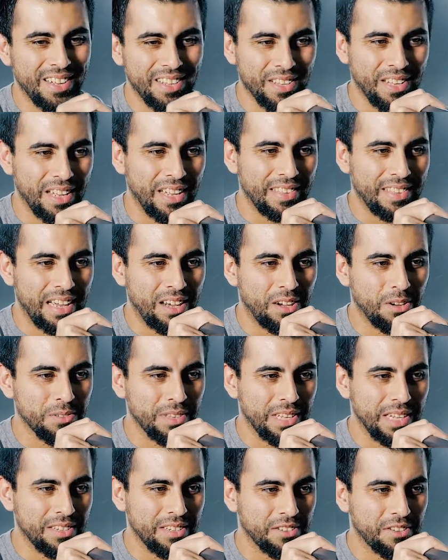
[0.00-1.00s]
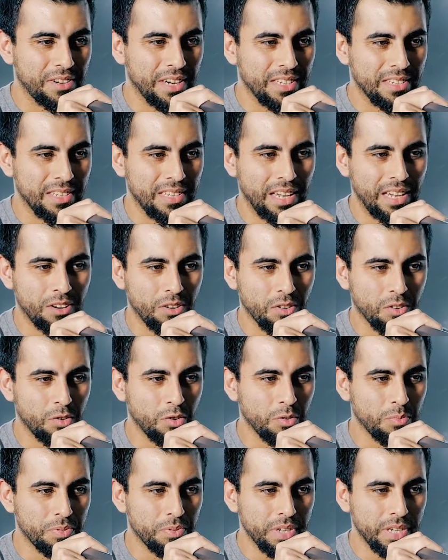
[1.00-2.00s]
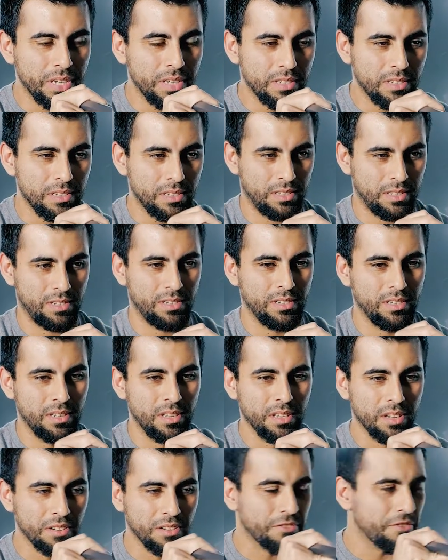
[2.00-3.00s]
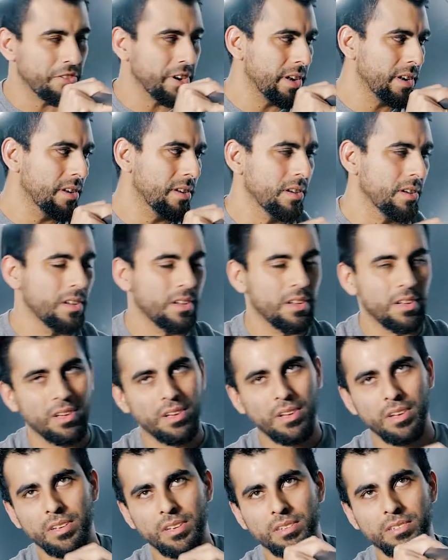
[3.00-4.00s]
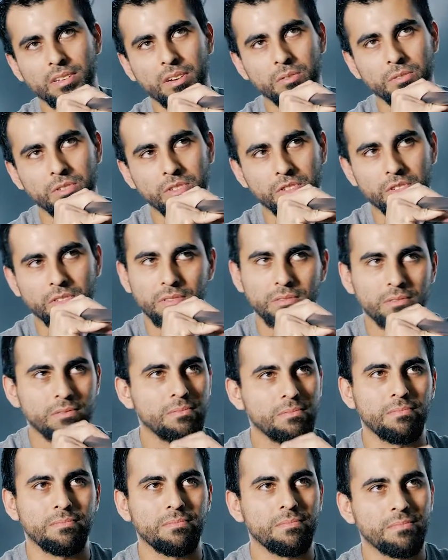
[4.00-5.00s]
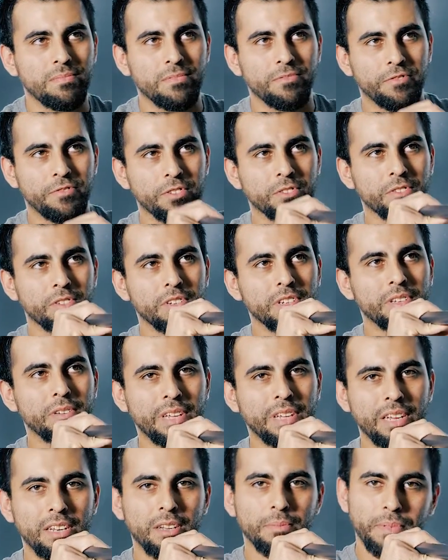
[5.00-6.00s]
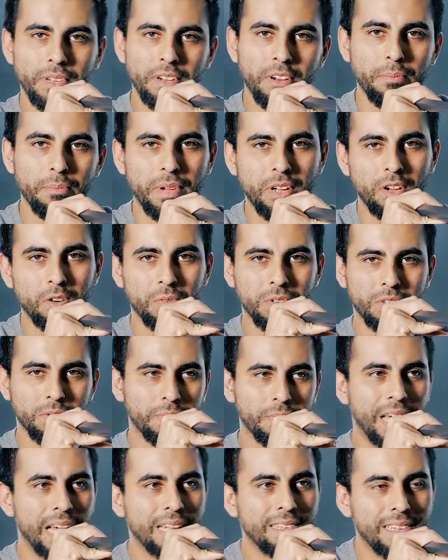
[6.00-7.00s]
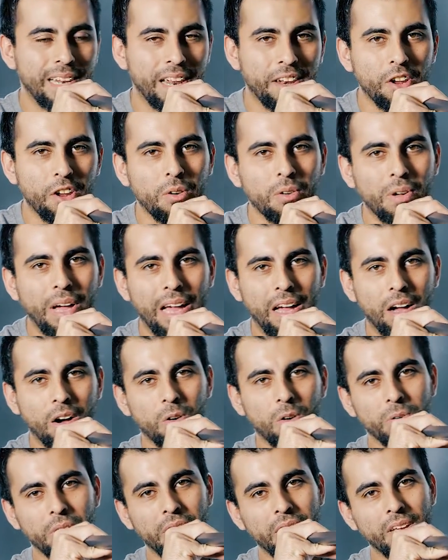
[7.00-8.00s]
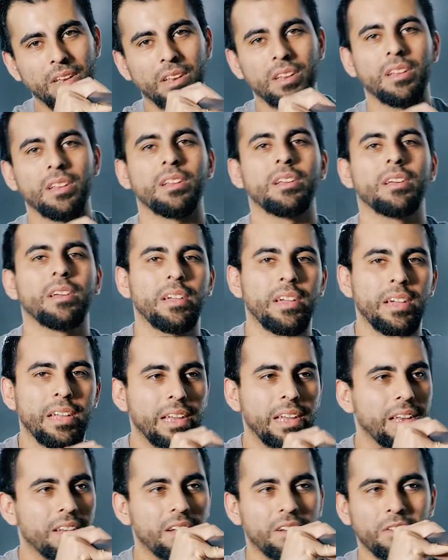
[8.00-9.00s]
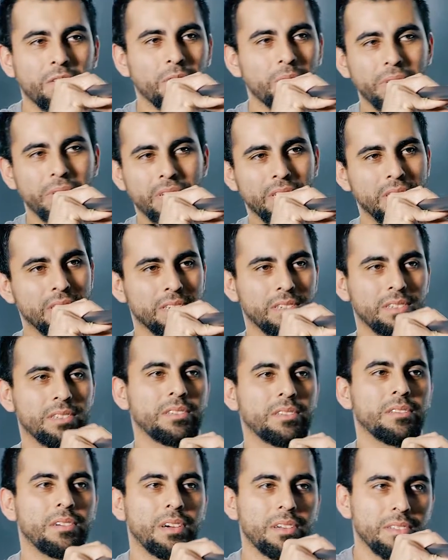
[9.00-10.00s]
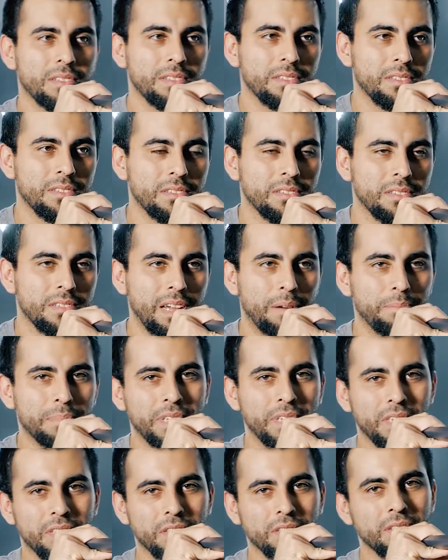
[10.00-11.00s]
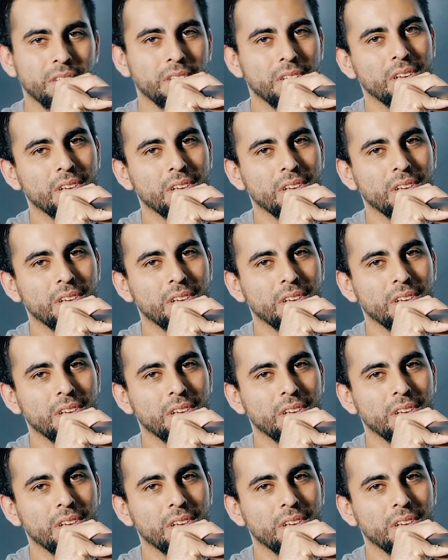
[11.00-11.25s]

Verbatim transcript: That that whole thing's crazy. I know Cool Breeze, good friend. So just feels good to get up there and mingle with some cats that I know whole heat and ain't on no weakness. So this is competition.